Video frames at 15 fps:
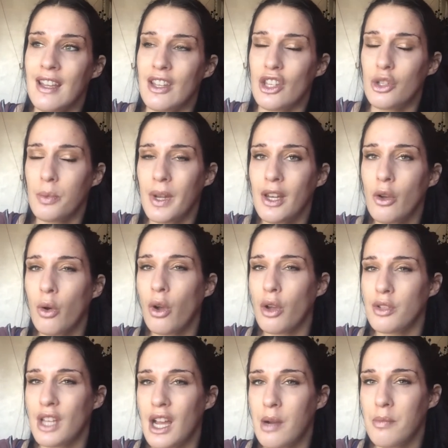the swelling will
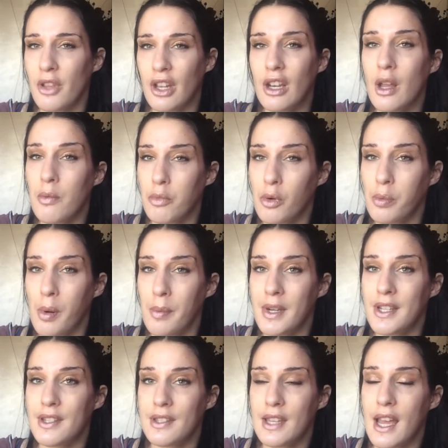go down, but the lump will
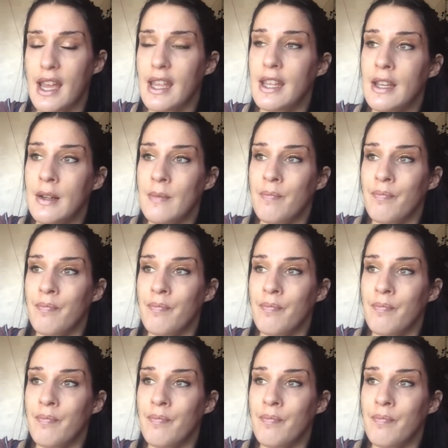probably stay.